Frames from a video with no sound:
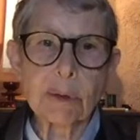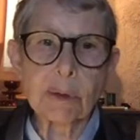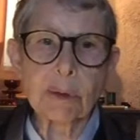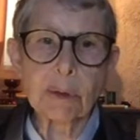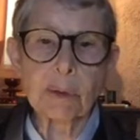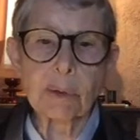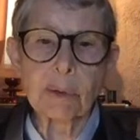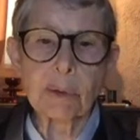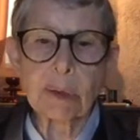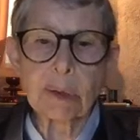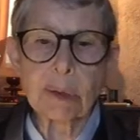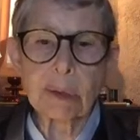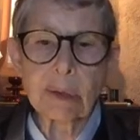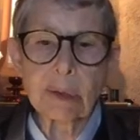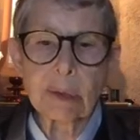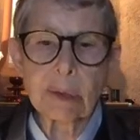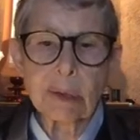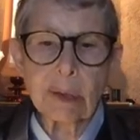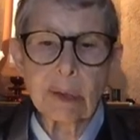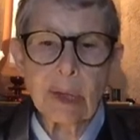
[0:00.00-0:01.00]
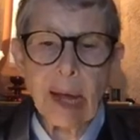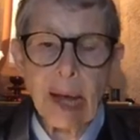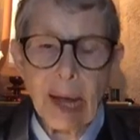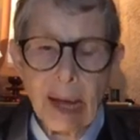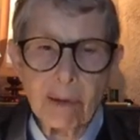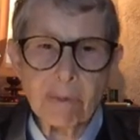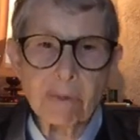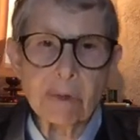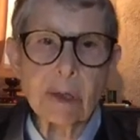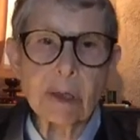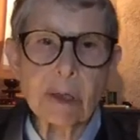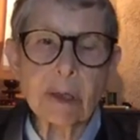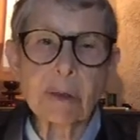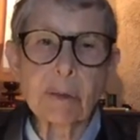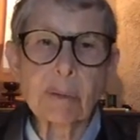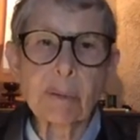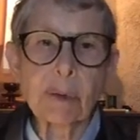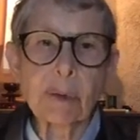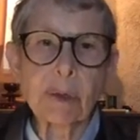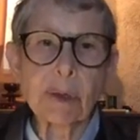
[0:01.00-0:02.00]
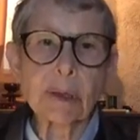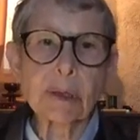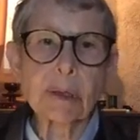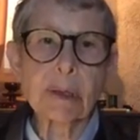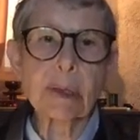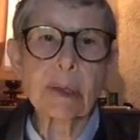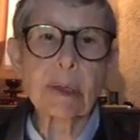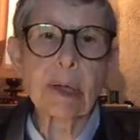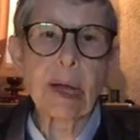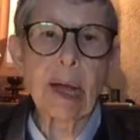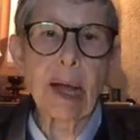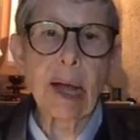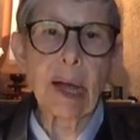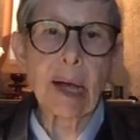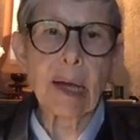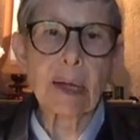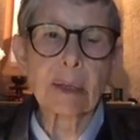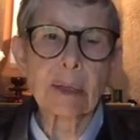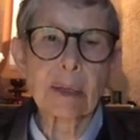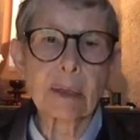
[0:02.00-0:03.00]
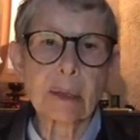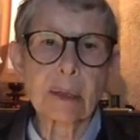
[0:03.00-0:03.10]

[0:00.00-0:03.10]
to have the experience that he had.